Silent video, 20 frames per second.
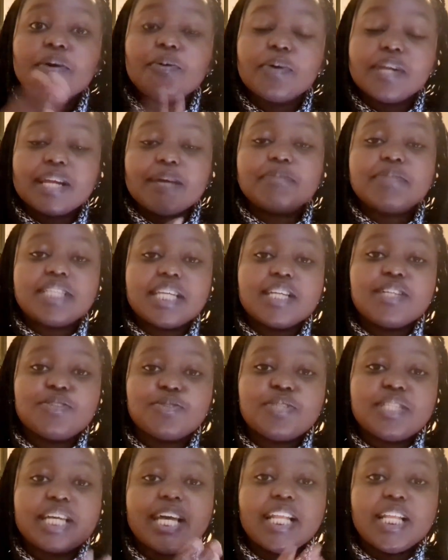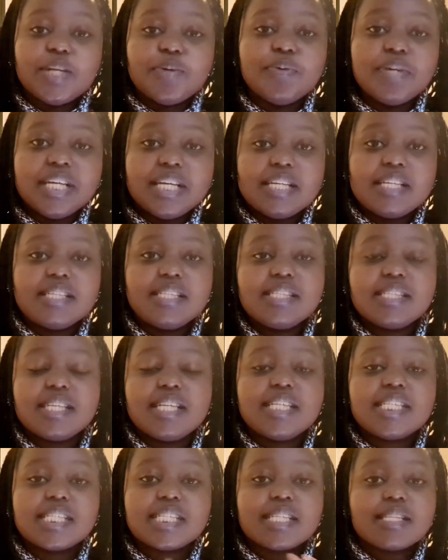What I'm trying to tell you is,
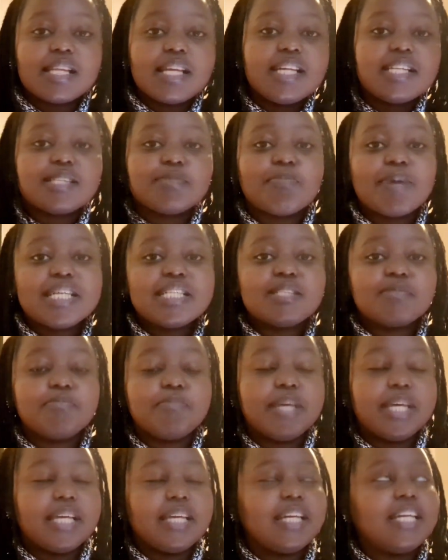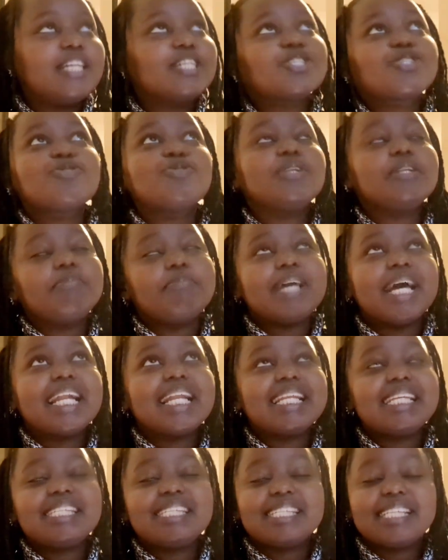it should be
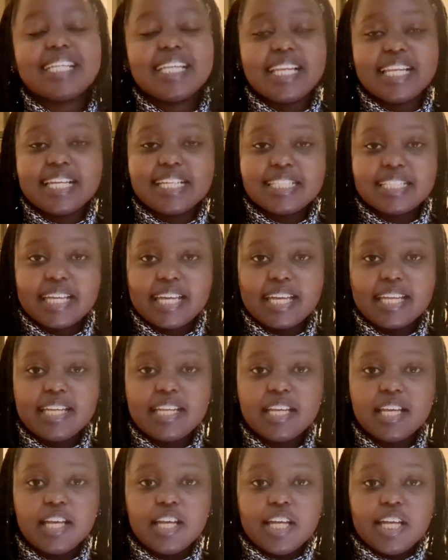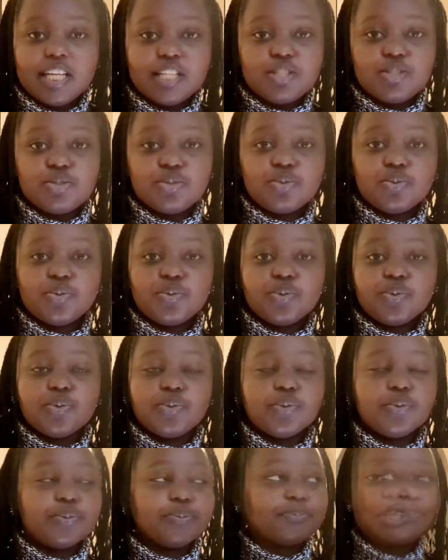at least related to
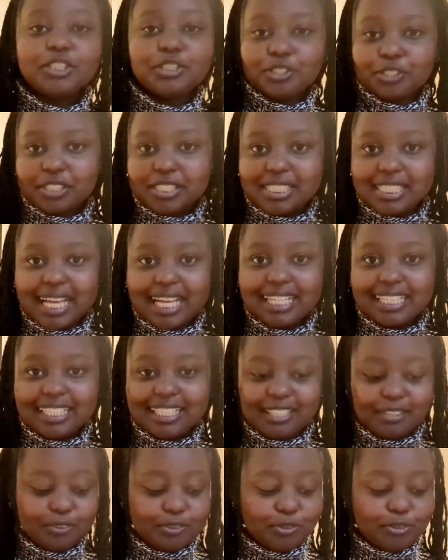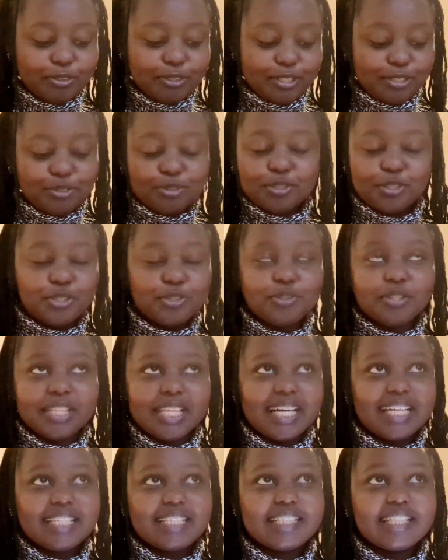what you're studying, to show
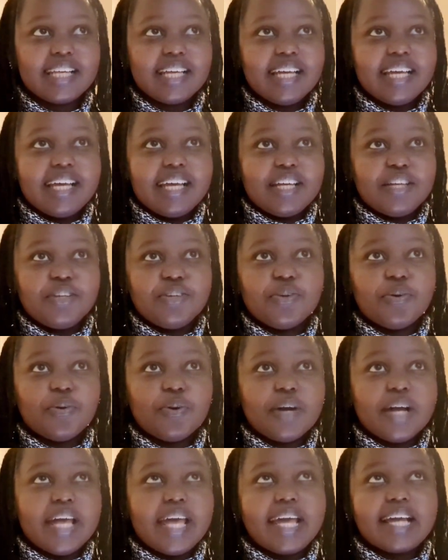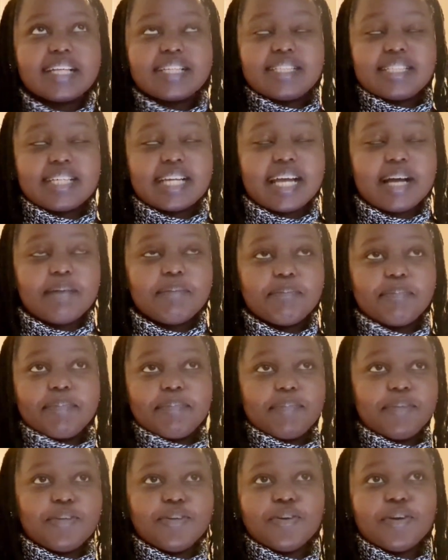that your
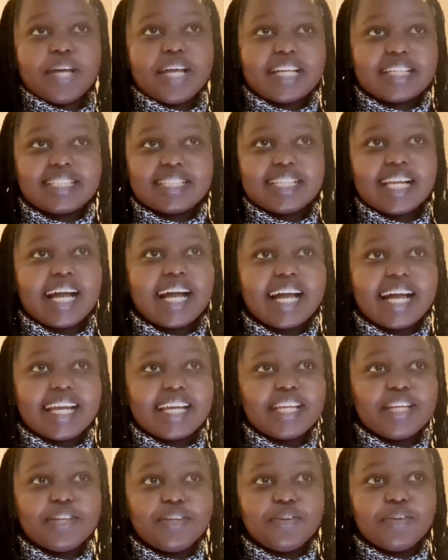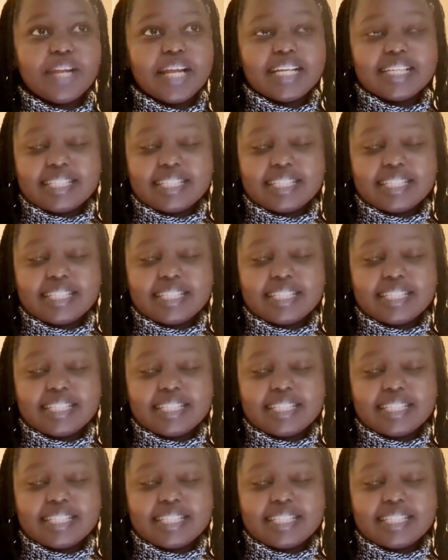extracurricular